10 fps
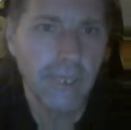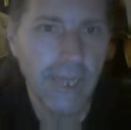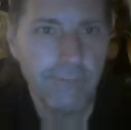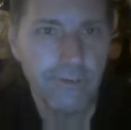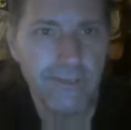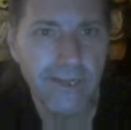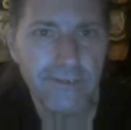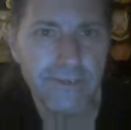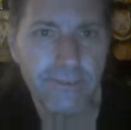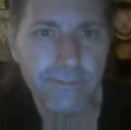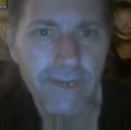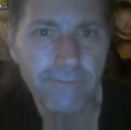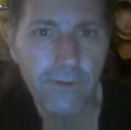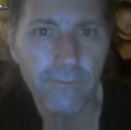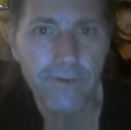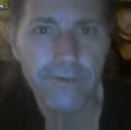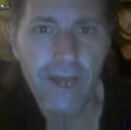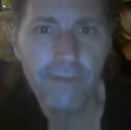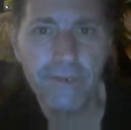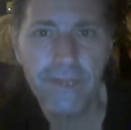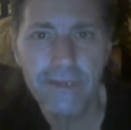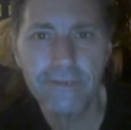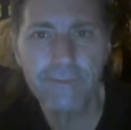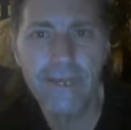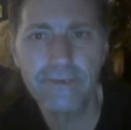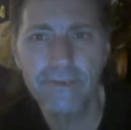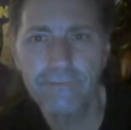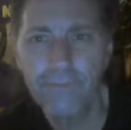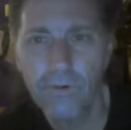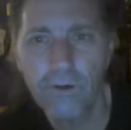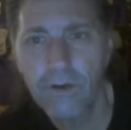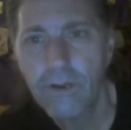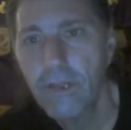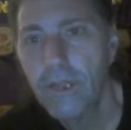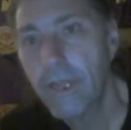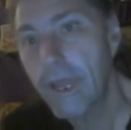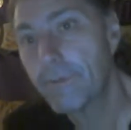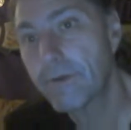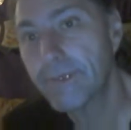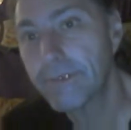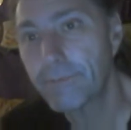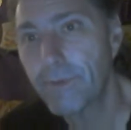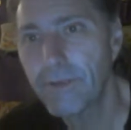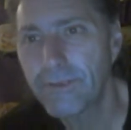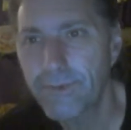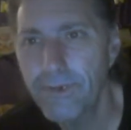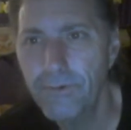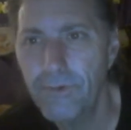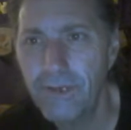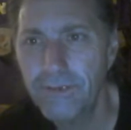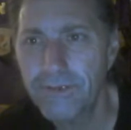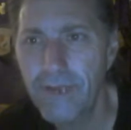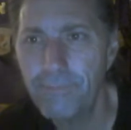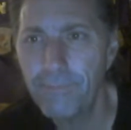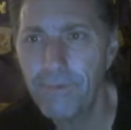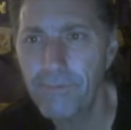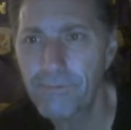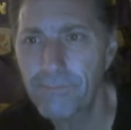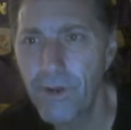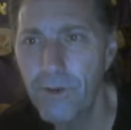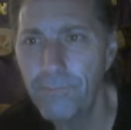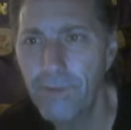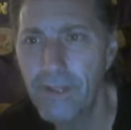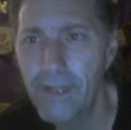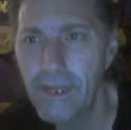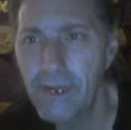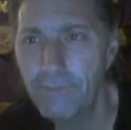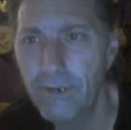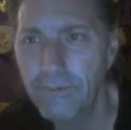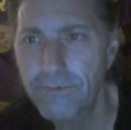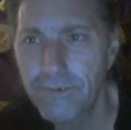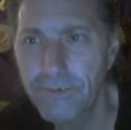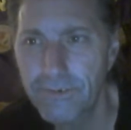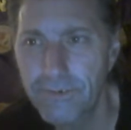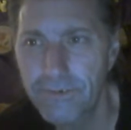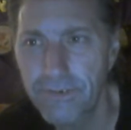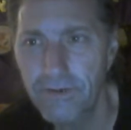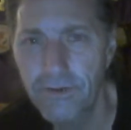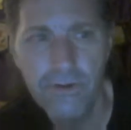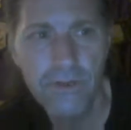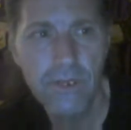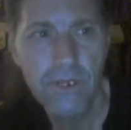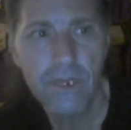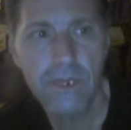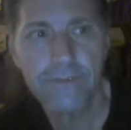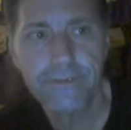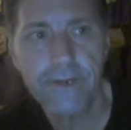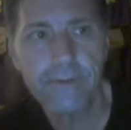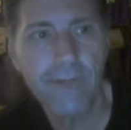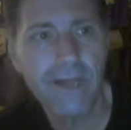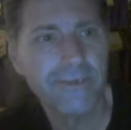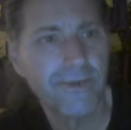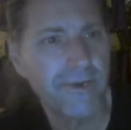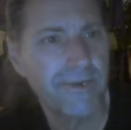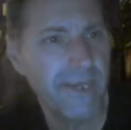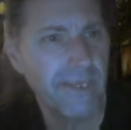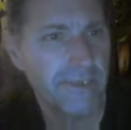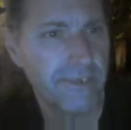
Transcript: Ambrose launches himself over the top and nails Miz on the floor. Ambrose ends up rolling through on the top rope elbow to Cesaro. Cesaro blocks Dirty Deed.